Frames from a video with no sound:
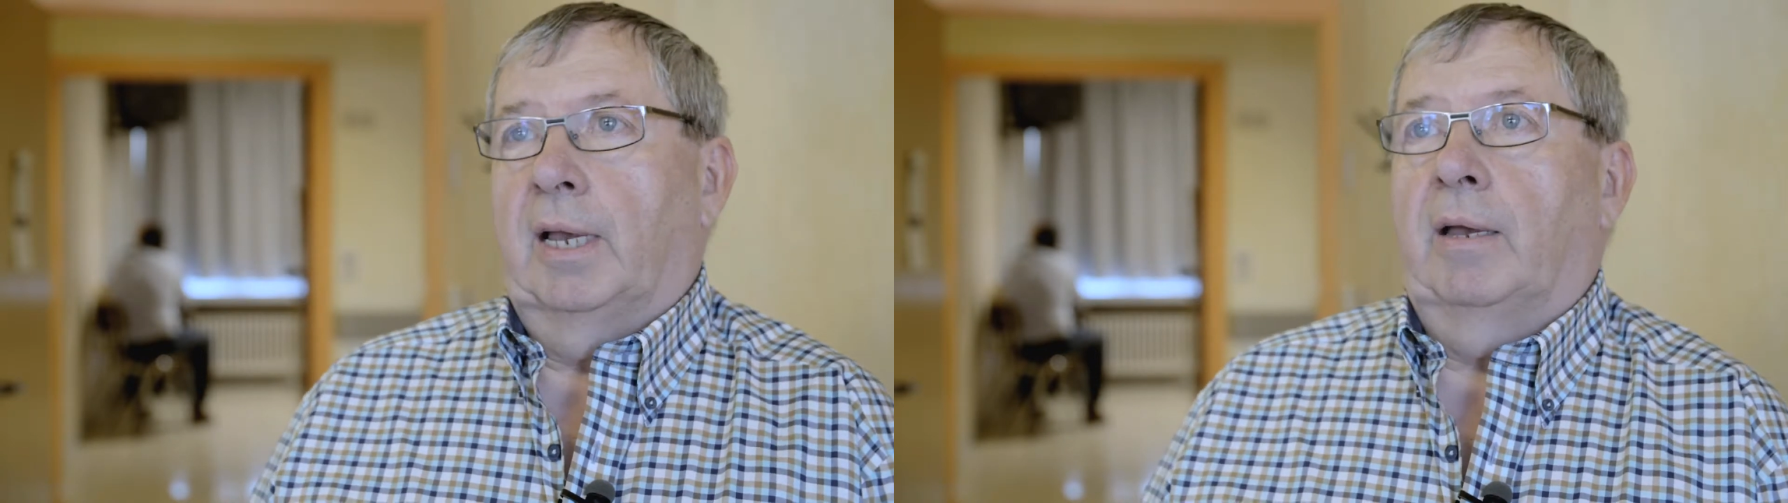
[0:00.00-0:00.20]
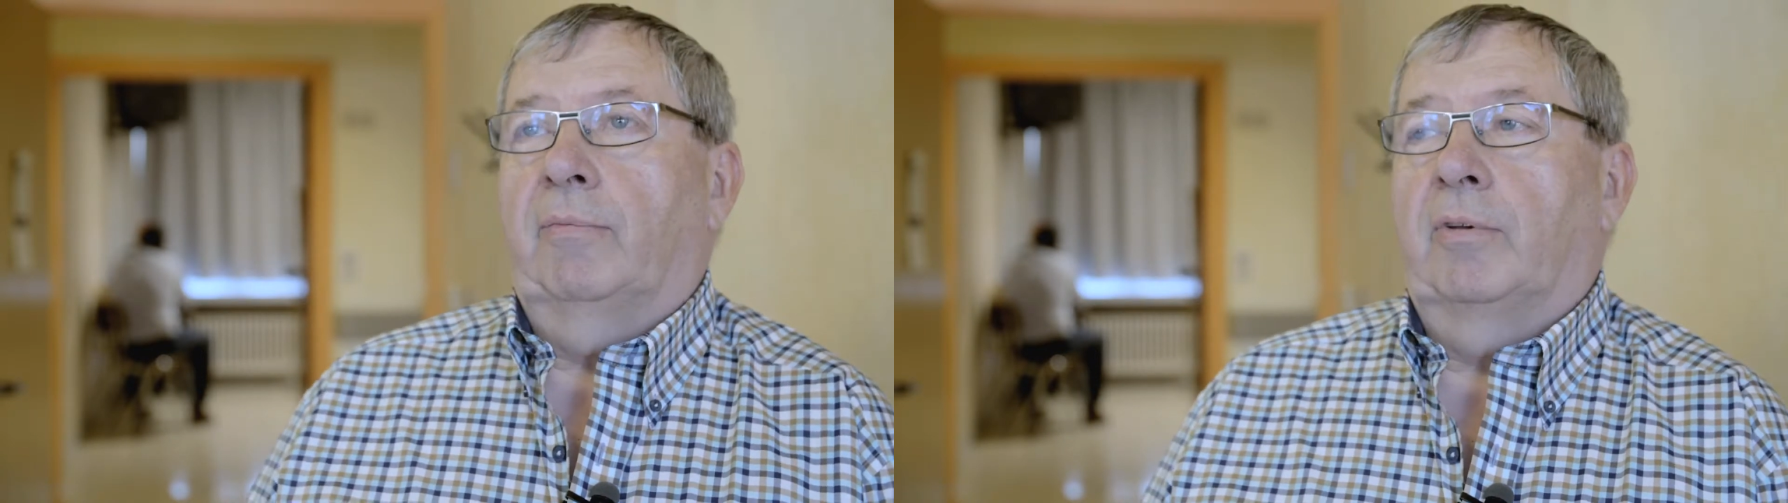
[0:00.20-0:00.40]

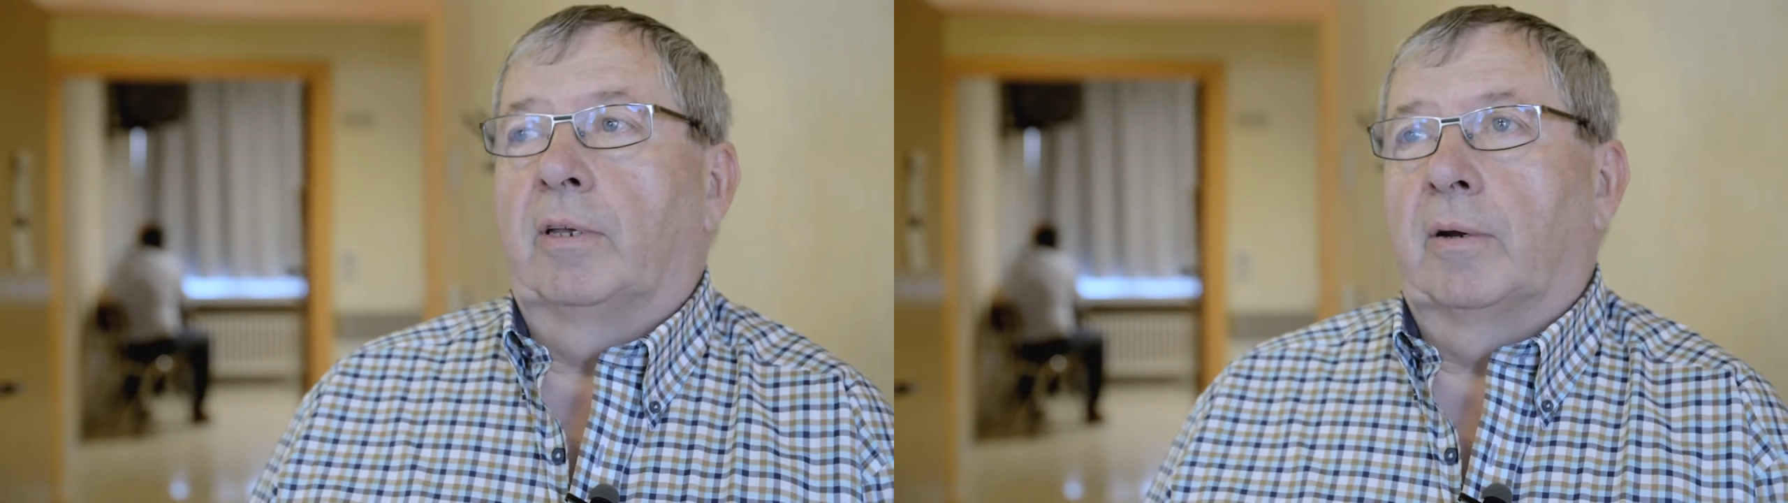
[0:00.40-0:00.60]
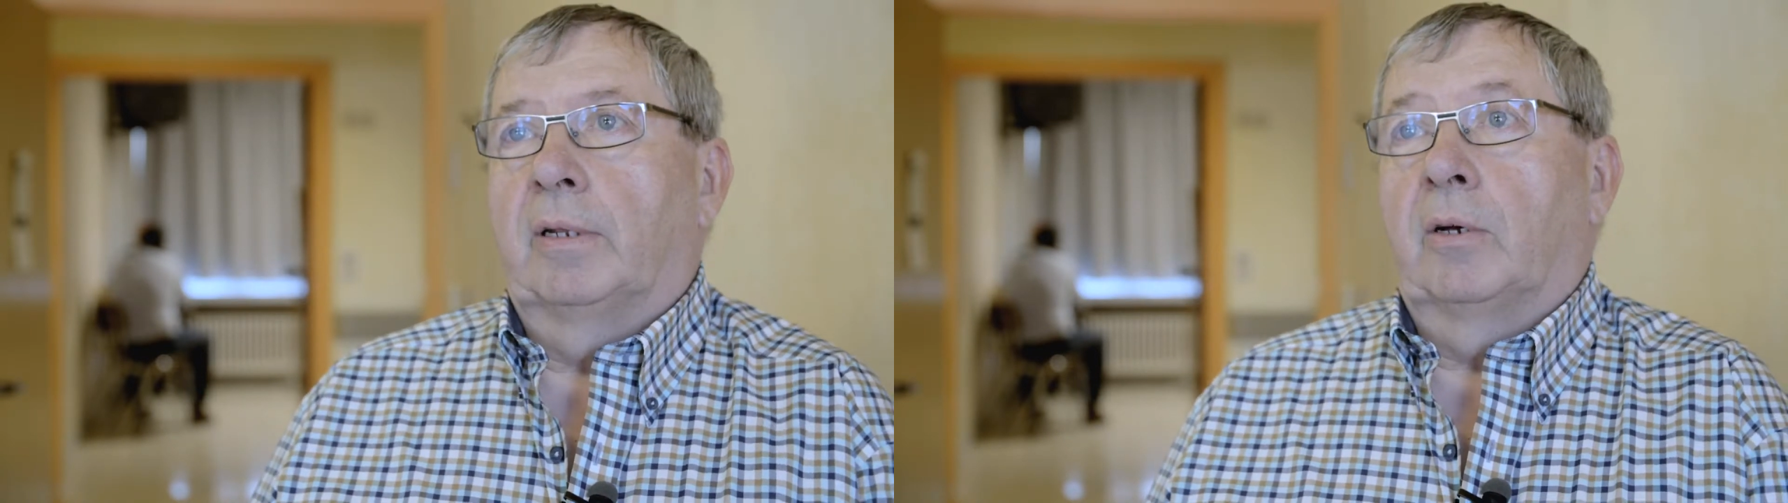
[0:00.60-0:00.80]
have
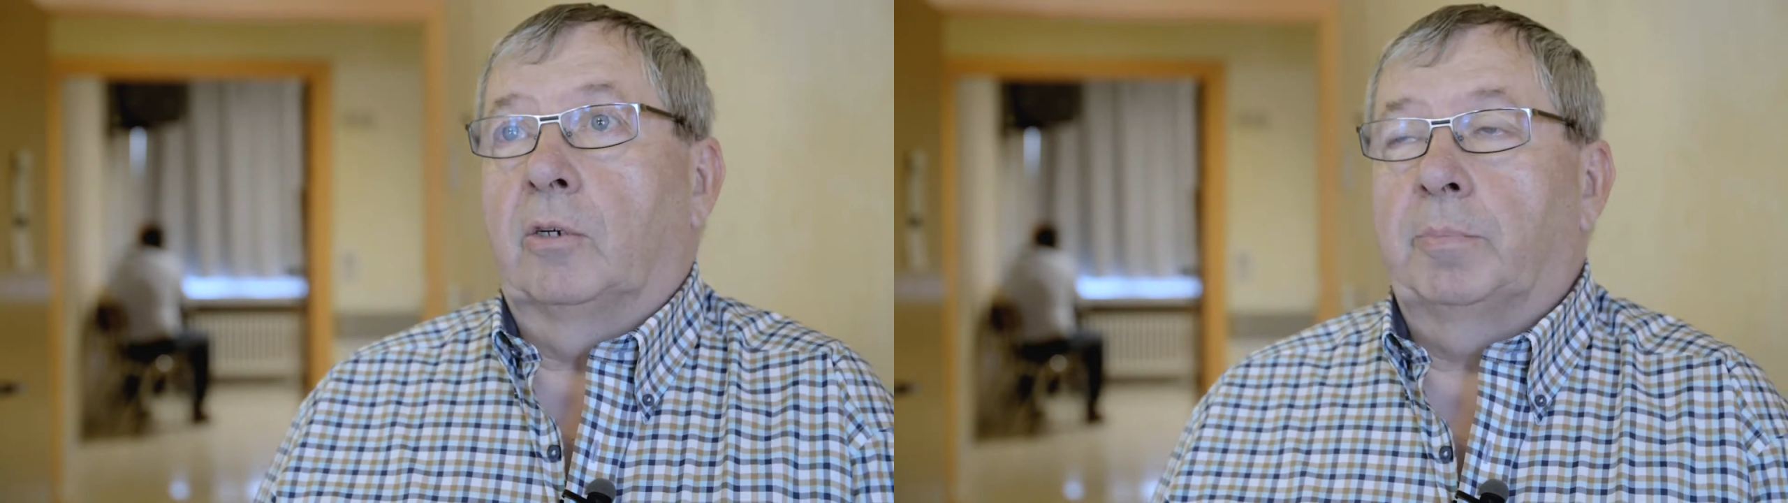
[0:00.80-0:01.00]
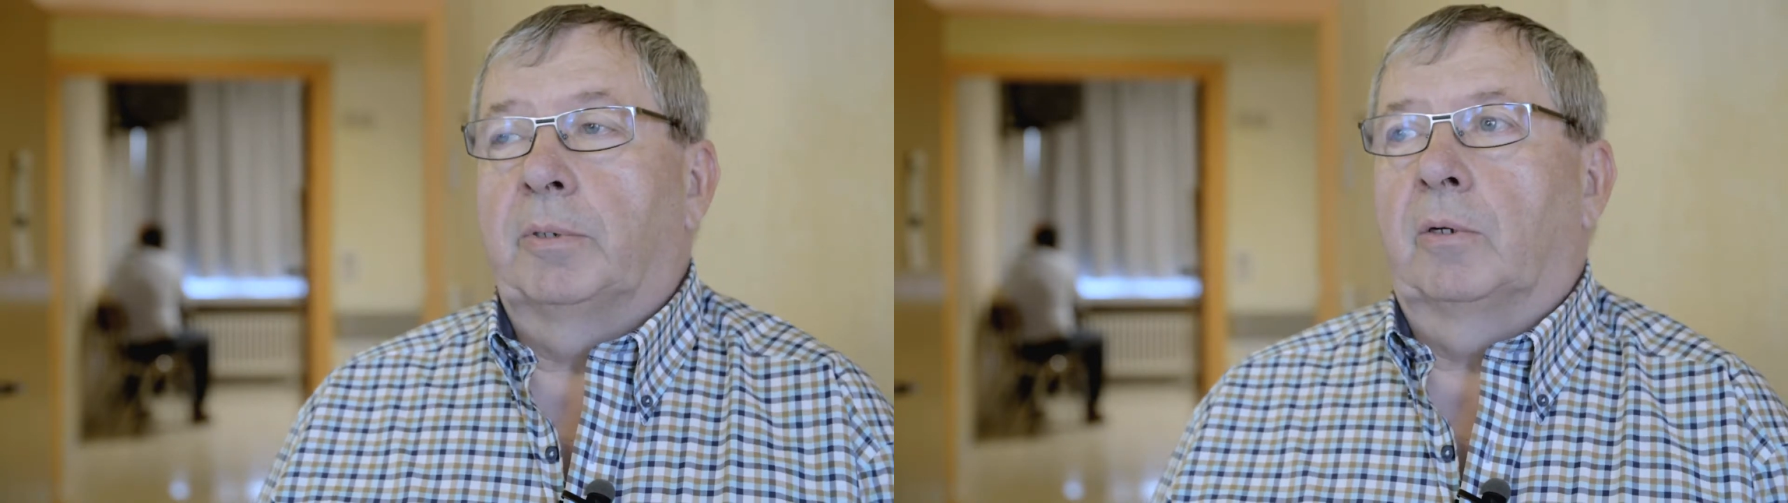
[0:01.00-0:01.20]
here in the
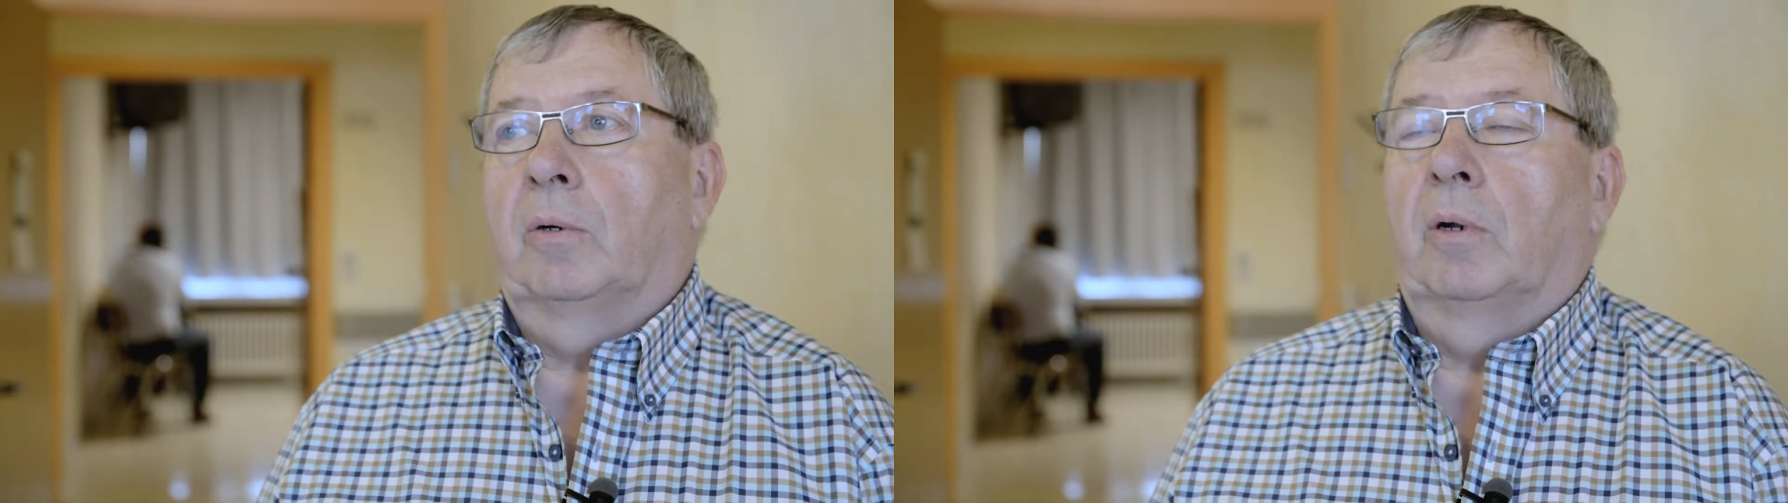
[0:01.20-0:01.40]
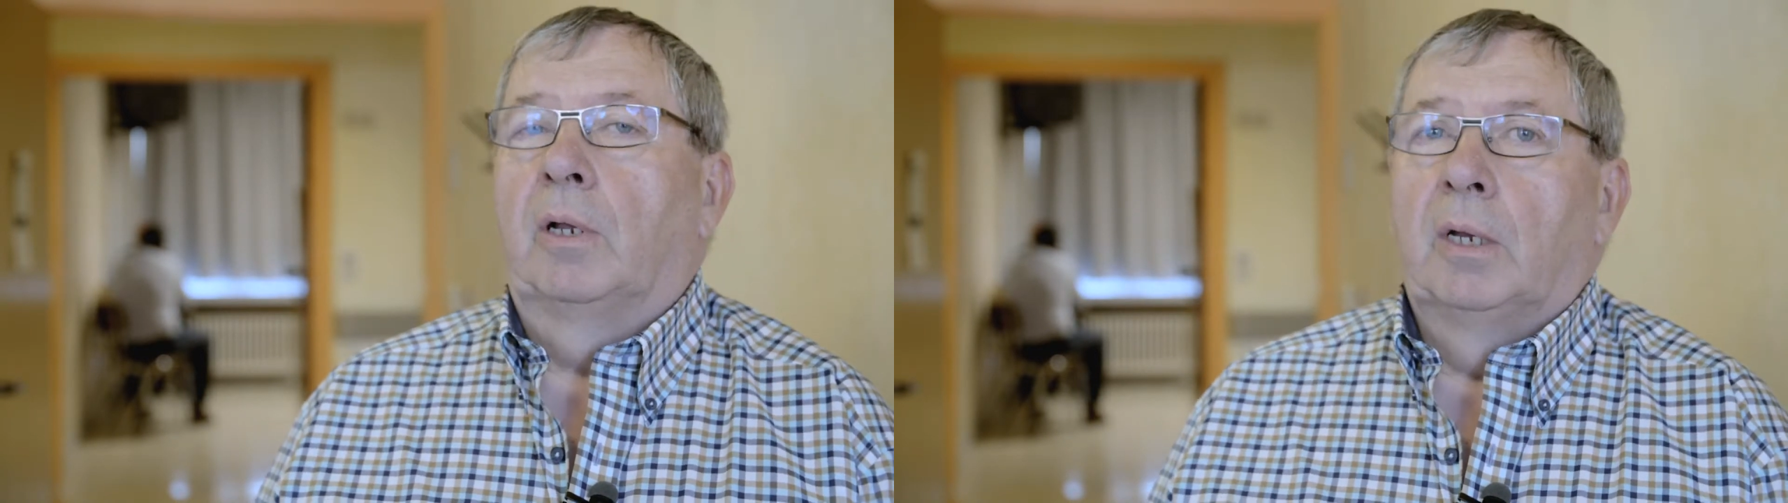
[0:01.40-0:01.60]

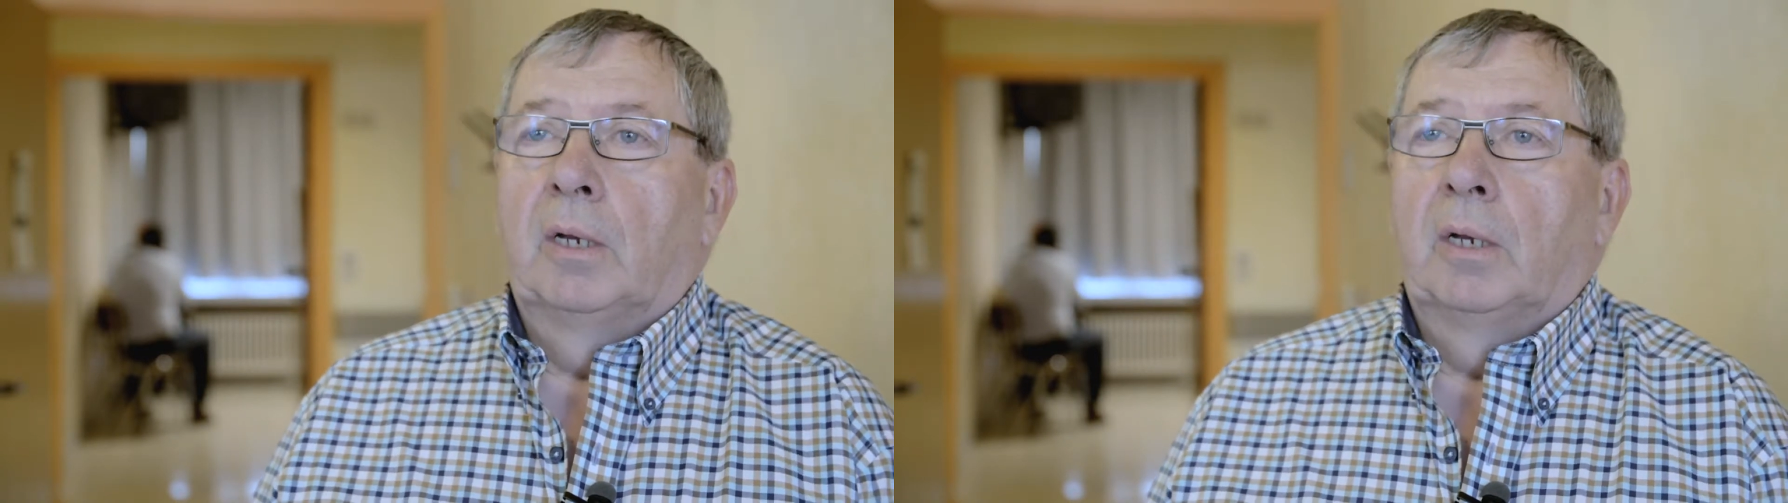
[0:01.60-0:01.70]
hospital,